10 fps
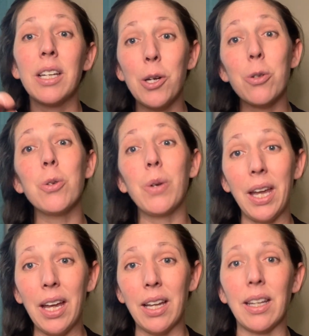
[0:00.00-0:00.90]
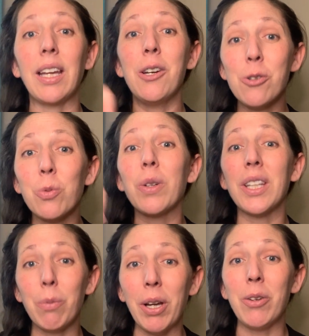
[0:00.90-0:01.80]
Here's who can. Like, here's
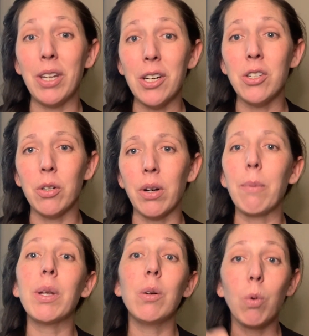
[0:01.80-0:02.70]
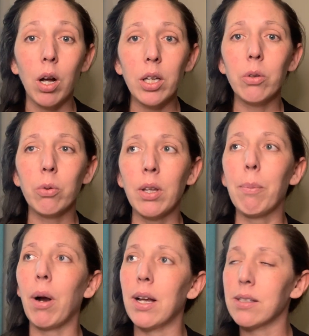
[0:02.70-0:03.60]
really what you need to do. And I'm going to walk you through
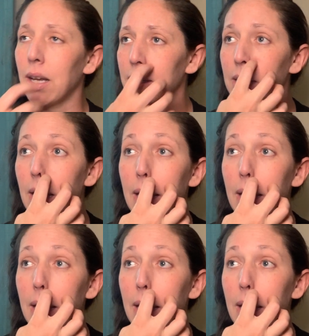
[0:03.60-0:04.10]
that process.